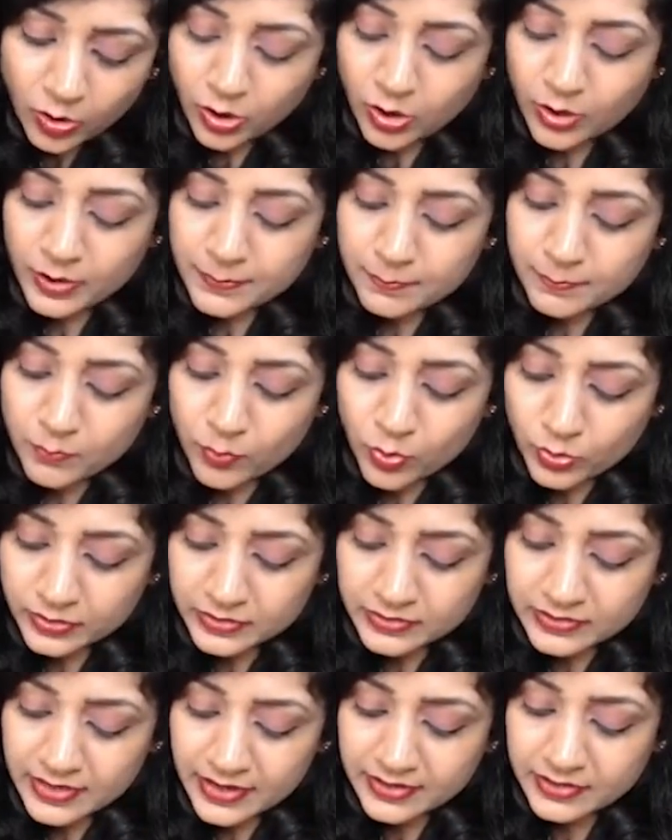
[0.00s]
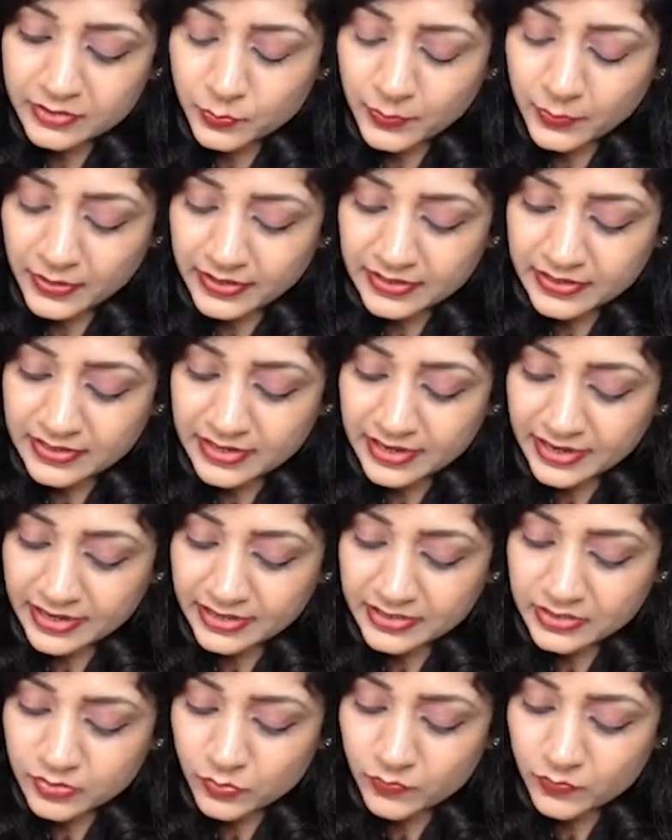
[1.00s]
or more than
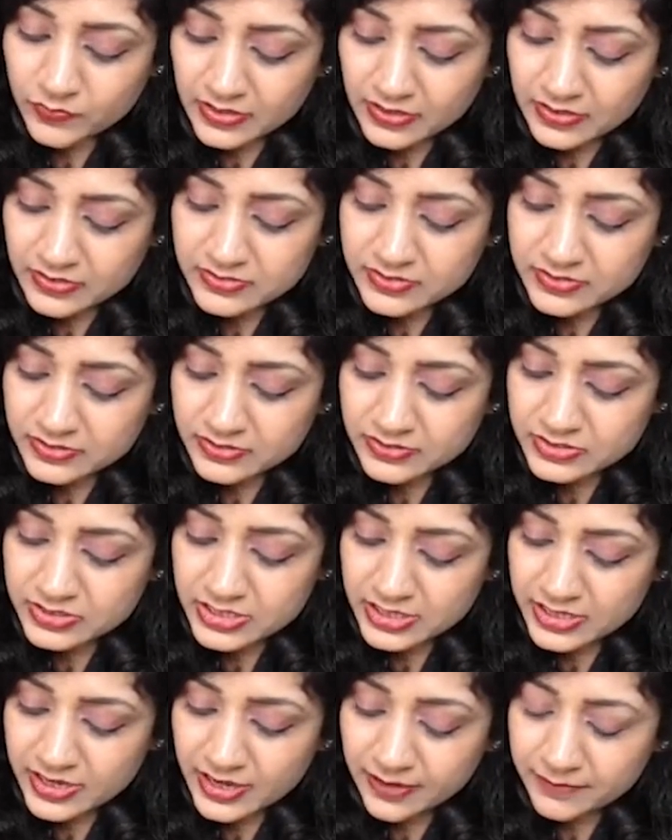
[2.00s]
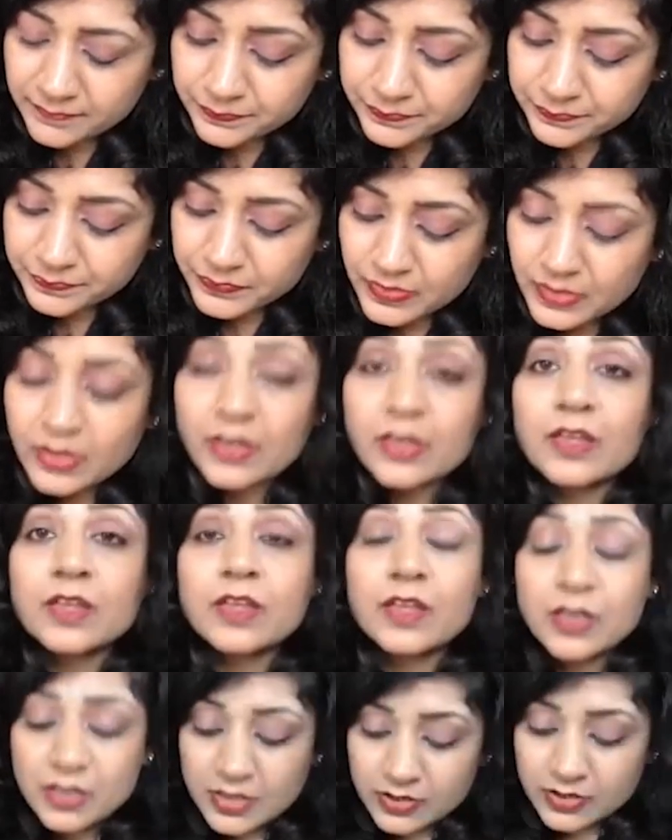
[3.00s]
28 weeks. Theek hai?
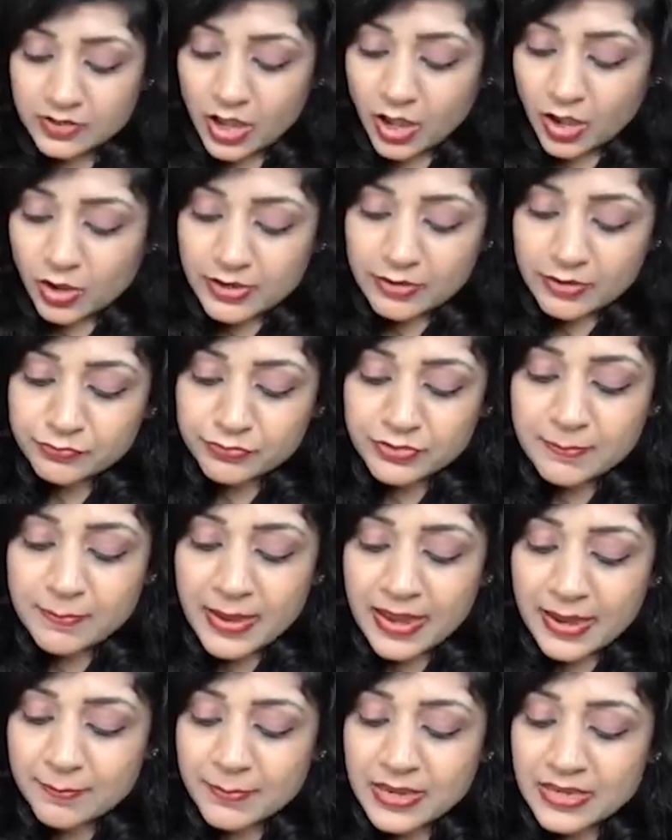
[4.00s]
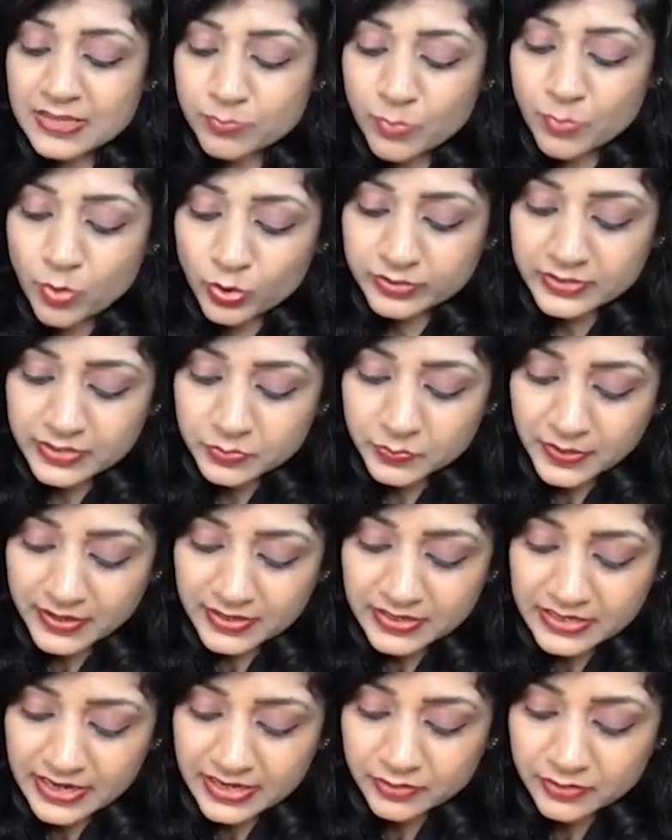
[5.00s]
Now, if the baby is more than
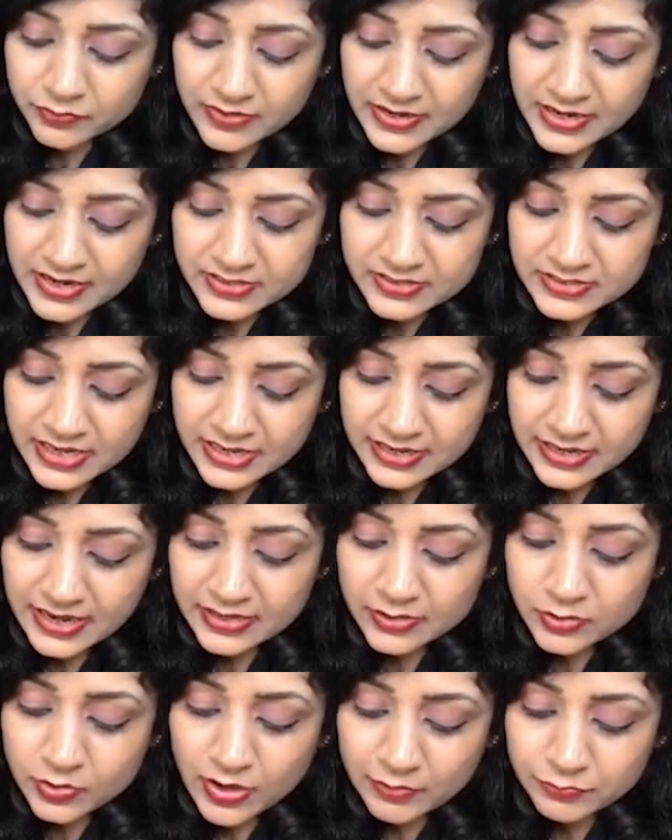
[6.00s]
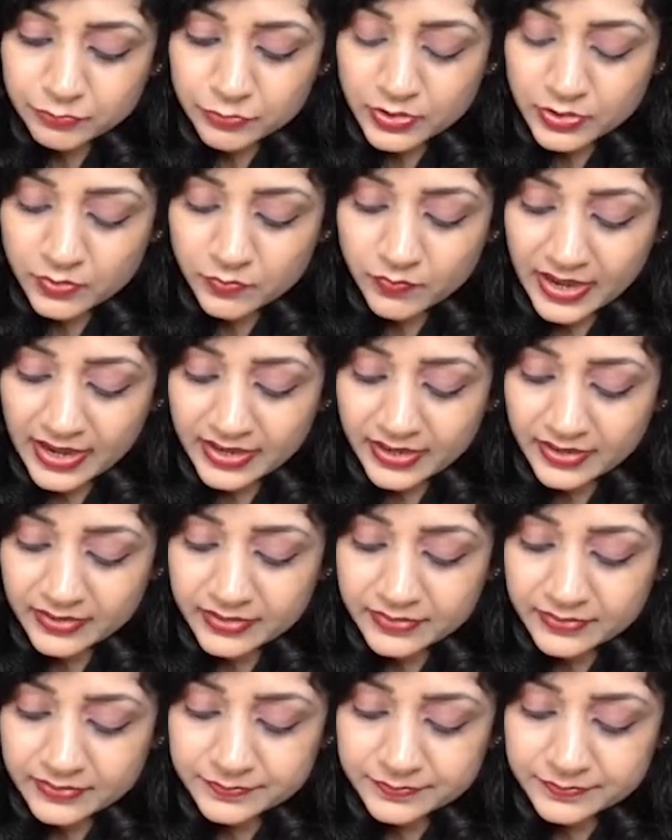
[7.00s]
28 weeks, again you have to divide